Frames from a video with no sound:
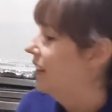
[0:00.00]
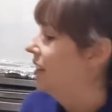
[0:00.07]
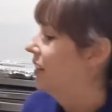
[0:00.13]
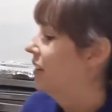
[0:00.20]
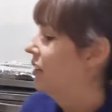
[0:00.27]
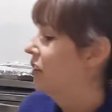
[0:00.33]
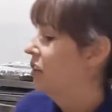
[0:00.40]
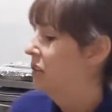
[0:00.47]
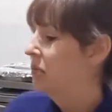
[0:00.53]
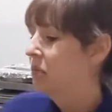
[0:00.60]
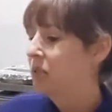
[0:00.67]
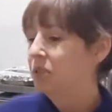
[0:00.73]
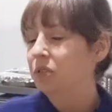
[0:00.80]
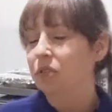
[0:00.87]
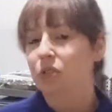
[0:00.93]

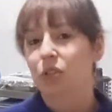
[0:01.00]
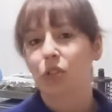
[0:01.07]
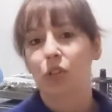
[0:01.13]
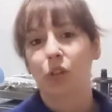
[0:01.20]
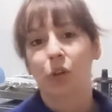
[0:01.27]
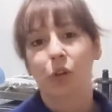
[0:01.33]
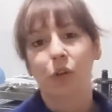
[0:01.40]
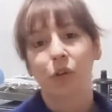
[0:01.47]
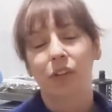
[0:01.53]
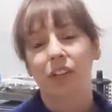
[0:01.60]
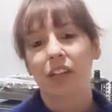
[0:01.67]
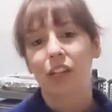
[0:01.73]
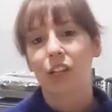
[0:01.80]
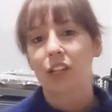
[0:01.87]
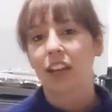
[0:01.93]
So
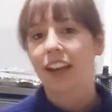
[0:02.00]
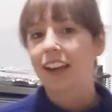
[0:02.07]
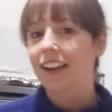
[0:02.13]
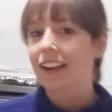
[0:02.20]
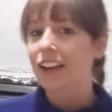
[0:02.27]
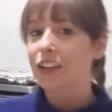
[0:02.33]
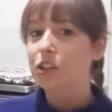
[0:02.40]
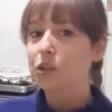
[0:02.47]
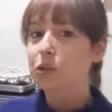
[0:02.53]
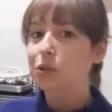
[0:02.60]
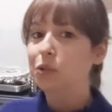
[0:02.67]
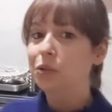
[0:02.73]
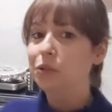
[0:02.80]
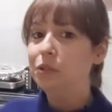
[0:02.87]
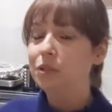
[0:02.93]
the other day I
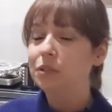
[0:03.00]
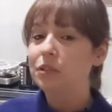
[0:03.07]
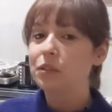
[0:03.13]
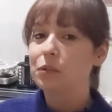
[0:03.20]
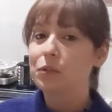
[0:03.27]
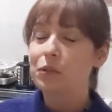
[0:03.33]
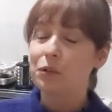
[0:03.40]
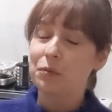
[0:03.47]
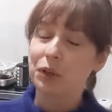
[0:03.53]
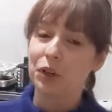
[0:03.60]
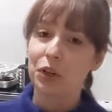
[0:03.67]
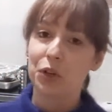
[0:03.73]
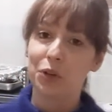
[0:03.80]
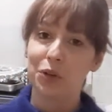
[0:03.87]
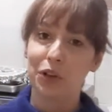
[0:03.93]
told one of my
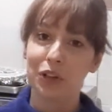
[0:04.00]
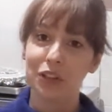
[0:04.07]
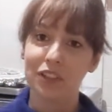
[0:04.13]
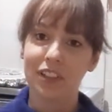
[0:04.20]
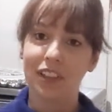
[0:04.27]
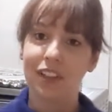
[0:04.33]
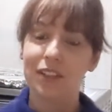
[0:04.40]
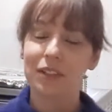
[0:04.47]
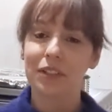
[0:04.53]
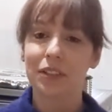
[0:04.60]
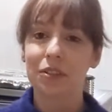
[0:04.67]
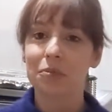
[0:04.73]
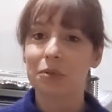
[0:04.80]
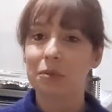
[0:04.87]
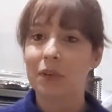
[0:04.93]
coworkers that I was
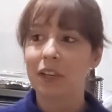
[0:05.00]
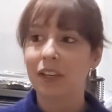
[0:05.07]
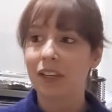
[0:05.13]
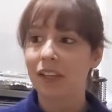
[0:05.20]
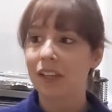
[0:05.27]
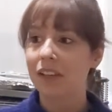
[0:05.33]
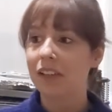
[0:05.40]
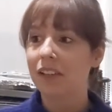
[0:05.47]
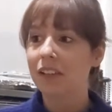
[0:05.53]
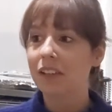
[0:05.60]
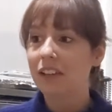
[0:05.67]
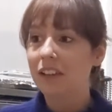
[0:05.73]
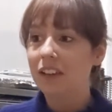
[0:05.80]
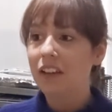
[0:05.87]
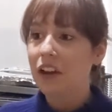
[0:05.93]
going to be making
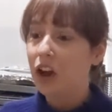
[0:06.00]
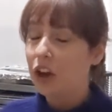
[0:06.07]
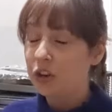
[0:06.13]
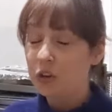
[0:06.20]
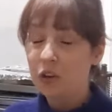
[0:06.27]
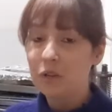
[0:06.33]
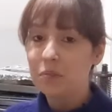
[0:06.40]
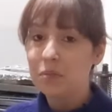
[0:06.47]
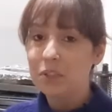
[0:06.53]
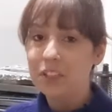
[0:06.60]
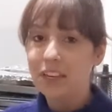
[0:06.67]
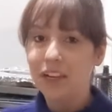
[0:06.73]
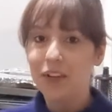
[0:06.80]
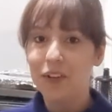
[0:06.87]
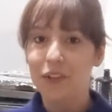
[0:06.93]
au gratin
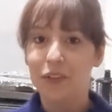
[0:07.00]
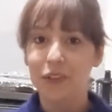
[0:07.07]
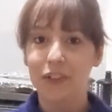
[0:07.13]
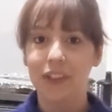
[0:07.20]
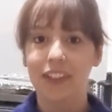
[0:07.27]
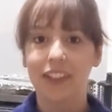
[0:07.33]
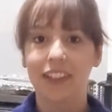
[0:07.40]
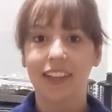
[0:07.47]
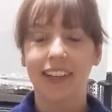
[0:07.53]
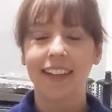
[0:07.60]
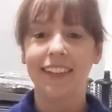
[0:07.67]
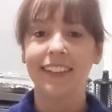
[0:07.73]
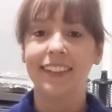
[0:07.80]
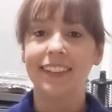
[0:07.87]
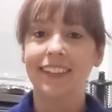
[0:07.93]
potatoes,
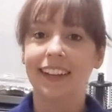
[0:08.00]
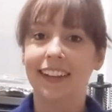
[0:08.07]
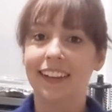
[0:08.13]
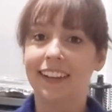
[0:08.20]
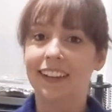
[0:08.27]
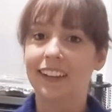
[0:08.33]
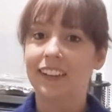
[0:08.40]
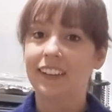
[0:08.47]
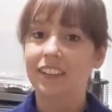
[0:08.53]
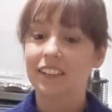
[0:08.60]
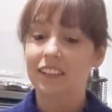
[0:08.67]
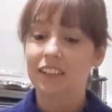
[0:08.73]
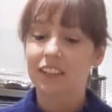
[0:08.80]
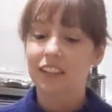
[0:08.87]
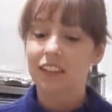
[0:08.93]
and he said,
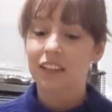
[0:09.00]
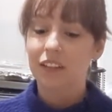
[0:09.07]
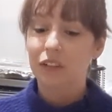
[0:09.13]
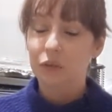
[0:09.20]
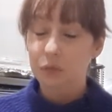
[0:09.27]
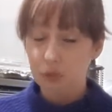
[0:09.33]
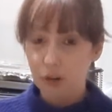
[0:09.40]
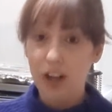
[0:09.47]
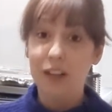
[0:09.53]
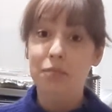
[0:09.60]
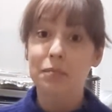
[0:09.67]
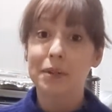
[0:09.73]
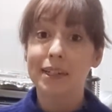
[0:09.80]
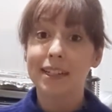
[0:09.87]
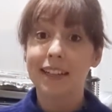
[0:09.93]

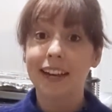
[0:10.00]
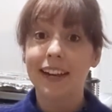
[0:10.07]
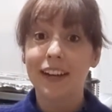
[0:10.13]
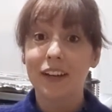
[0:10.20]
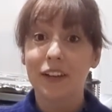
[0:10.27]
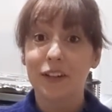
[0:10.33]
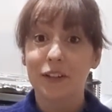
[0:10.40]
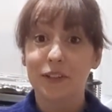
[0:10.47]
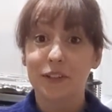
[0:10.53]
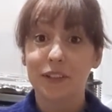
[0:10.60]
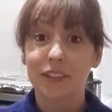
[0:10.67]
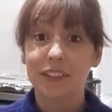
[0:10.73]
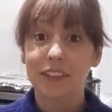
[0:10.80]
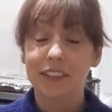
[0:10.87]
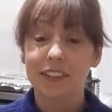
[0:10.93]
"Rotten
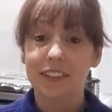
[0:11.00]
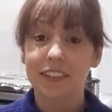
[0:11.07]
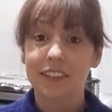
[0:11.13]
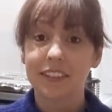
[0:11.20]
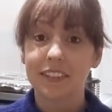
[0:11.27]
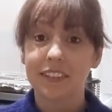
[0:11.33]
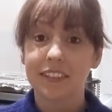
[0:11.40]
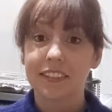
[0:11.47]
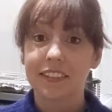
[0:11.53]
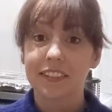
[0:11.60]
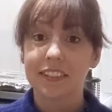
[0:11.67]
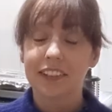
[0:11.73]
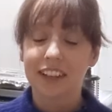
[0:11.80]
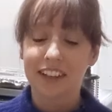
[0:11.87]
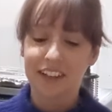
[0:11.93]
potatoes?"
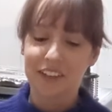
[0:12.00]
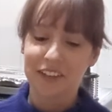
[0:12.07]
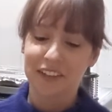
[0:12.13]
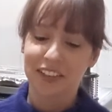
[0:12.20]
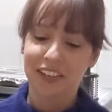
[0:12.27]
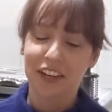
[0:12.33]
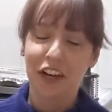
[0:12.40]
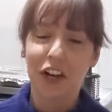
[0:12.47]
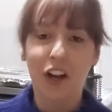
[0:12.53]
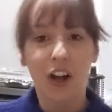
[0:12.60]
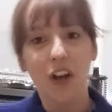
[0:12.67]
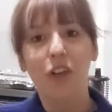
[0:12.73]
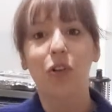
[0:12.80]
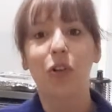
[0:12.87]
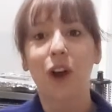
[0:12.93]
And I was like,
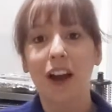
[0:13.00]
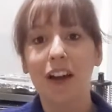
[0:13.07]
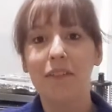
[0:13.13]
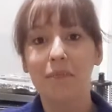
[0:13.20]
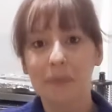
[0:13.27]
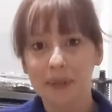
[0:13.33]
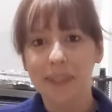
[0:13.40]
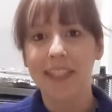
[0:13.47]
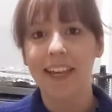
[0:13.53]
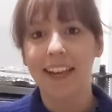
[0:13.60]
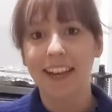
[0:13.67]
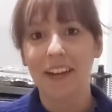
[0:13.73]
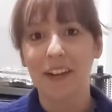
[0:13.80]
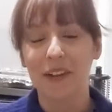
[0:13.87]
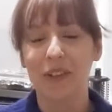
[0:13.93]
"Au gratin
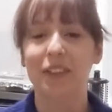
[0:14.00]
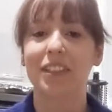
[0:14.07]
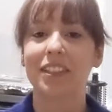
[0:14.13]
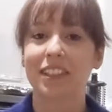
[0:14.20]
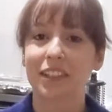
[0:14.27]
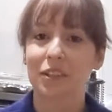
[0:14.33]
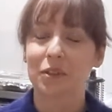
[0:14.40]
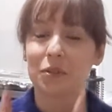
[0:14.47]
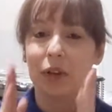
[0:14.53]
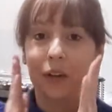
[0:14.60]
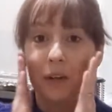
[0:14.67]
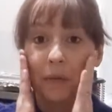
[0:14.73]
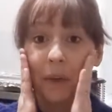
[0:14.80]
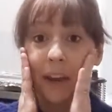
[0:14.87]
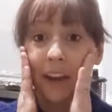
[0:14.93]
potatoes," because I was
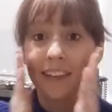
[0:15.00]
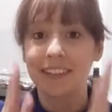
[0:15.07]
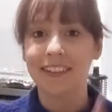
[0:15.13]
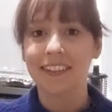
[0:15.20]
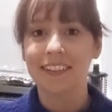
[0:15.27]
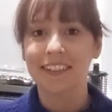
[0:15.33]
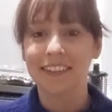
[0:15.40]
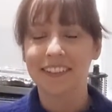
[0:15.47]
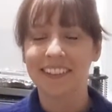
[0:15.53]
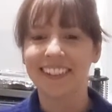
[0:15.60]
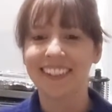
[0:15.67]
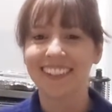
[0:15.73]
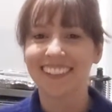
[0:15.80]
wearing a mask, you know.